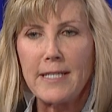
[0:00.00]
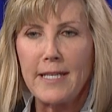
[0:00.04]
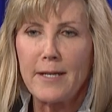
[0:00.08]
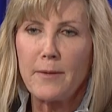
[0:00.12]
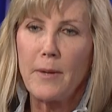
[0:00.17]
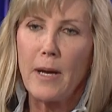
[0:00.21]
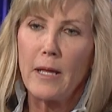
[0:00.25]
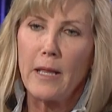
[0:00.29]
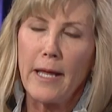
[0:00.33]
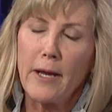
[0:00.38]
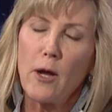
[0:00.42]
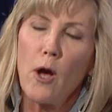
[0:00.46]
think
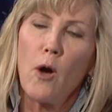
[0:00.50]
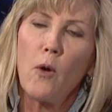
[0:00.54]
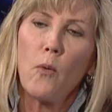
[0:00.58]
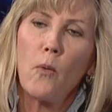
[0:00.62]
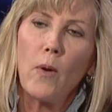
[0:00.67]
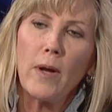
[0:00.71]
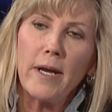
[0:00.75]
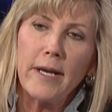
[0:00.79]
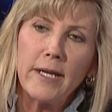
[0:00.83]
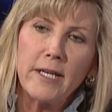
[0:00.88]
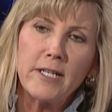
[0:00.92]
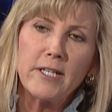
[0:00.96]
about, like, oh,
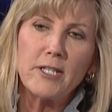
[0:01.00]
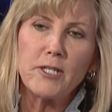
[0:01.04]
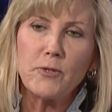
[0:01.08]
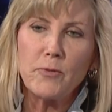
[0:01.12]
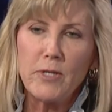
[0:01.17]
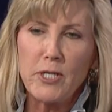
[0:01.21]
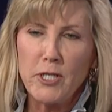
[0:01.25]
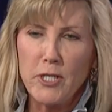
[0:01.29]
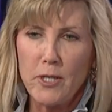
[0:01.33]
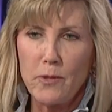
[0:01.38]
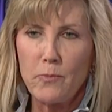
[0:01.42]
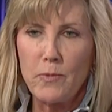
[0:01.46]
what
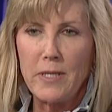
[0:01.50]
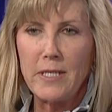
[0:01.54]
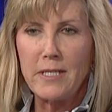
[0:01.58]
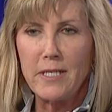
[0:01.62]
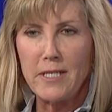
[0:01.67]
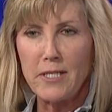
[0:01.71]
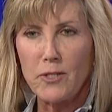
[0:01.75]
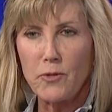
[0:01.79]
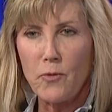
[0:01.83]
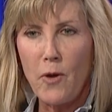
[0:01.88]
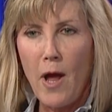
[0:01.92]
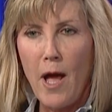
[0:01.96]
industry should we
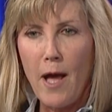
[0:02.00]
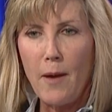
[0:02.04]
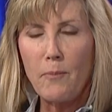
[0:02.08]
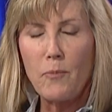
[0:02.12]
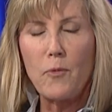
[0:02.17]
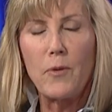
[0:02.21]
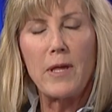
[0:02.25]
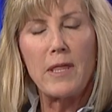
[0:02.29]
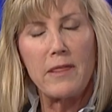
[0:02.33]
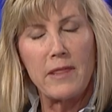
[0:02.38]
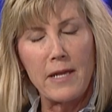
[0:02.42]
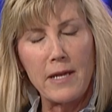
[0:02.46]
disrupt?
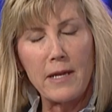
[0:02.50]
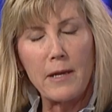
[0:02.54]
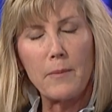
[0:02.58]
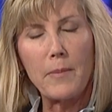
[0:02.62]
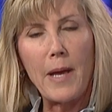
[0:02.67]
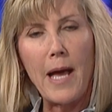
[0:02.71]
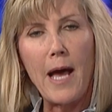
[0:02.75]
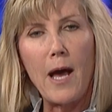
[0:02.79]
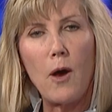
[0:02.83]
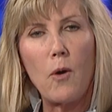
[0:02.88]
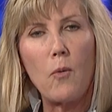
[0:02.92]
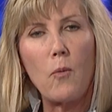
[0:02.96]
We think
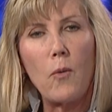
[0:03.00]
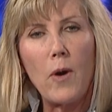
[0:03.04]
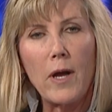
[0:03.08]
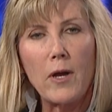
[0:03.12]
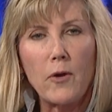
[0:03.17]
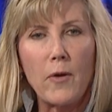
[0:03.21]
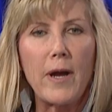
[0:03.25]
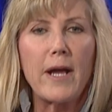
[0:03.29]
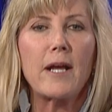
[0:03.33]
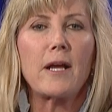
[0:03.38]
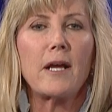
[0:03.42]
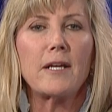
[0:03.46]
about
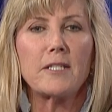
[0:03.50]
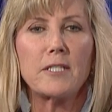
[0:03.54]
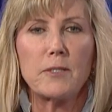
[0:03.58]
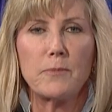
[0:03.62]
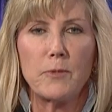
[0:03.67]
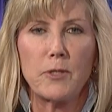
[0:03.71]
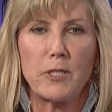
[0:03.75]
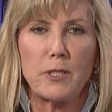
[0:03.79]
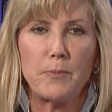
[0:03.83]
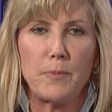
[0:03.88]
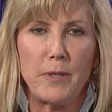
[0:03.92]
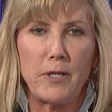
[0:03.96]
what great
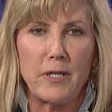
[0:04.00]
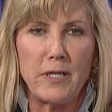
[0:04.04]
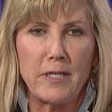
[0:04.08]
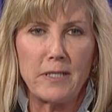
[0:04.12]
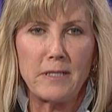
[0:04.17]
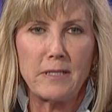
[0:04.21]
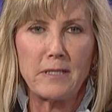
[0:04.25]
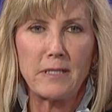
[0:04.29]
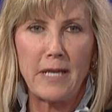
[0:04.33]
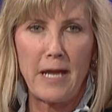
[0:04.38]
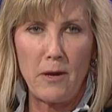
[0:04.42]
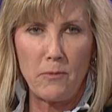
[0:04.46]
customer
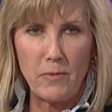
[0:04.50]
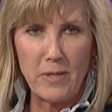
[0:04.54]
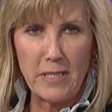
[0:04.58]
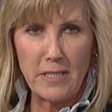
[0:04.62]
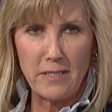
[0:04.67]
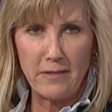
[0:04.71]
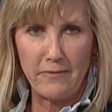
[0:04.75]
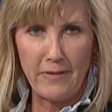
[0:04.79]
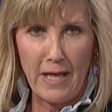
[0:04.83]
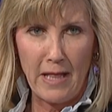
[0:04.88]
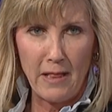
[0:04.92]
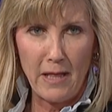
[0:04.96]
experiences can we
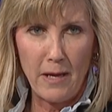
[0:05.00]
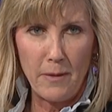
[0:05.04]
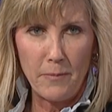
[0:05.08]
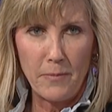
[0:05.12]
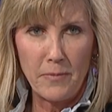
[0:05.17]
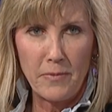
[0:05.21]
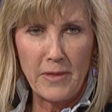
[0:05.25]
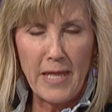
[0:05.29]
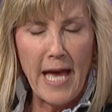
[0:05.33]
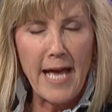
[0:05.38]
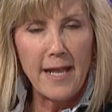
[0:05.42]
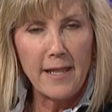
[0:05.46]

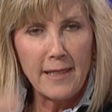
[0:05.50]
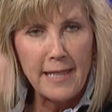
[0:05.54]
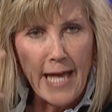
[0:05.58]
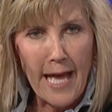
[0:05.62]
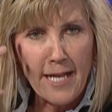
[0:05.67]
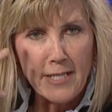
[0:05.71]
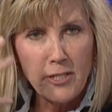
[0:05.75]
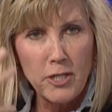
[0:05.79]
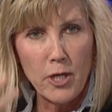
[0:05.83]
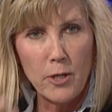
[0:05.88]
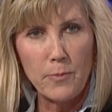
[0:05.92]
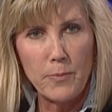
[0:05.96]
develop.
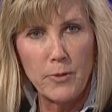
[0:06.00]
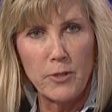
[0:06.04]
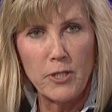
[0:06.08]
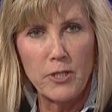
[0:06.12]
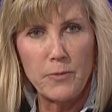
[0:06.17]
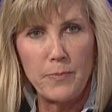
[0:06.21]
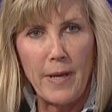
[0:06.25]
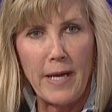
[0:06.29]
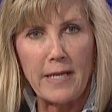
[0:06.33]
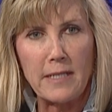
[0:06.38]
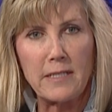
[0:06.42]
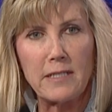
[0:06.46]
That's our
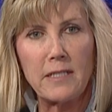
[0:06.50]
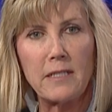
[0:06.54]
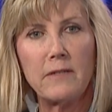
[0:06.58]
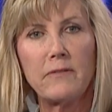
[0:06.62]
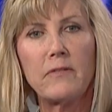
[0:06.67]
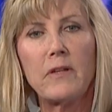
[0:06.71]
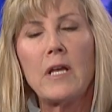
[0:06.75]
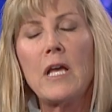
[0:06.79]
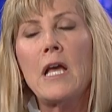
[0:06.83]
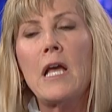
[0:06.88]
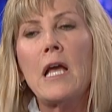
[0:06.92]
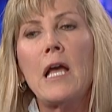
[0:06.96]
perspective.